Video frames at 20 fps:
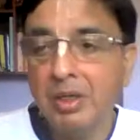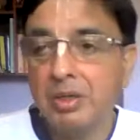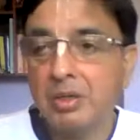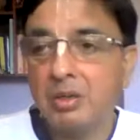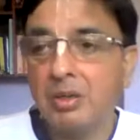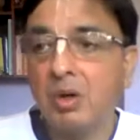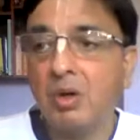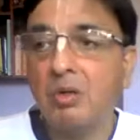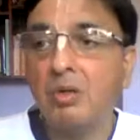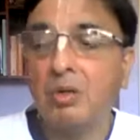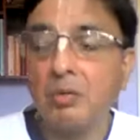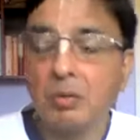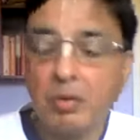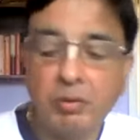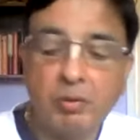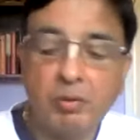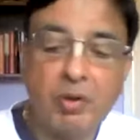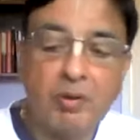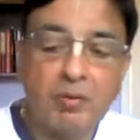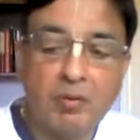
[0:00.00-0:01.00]
So
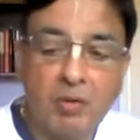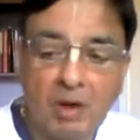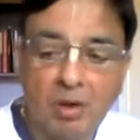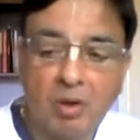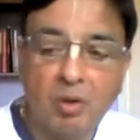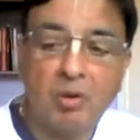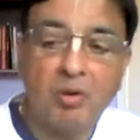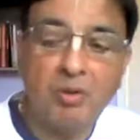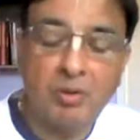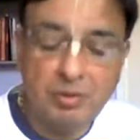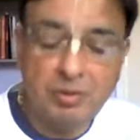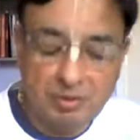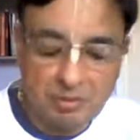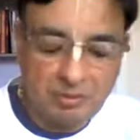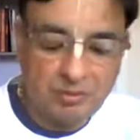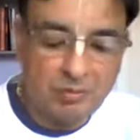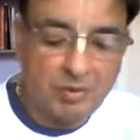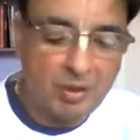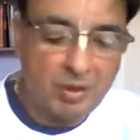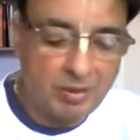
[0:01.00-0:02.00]
we follow
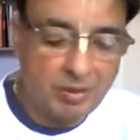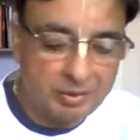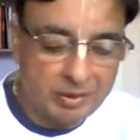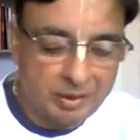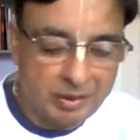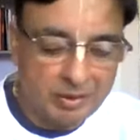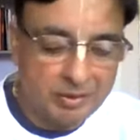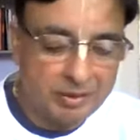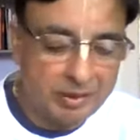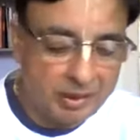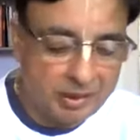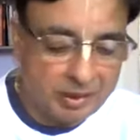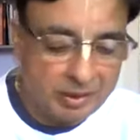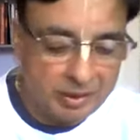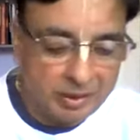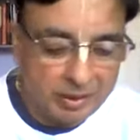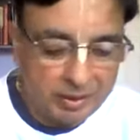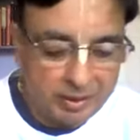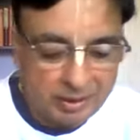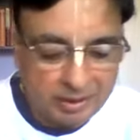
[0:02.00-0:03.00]

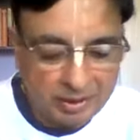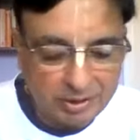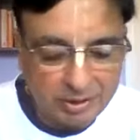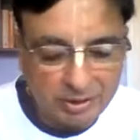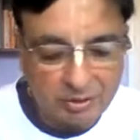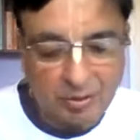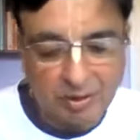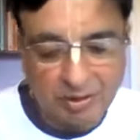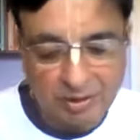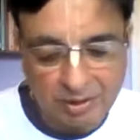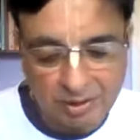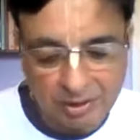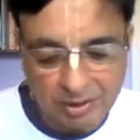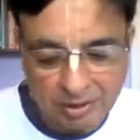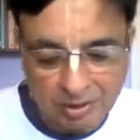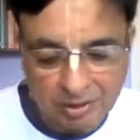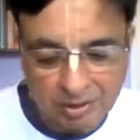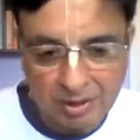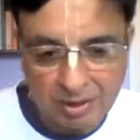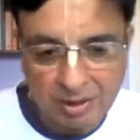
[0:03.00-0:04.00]
their
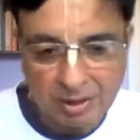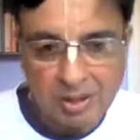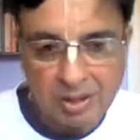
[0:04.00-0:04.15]
instructions.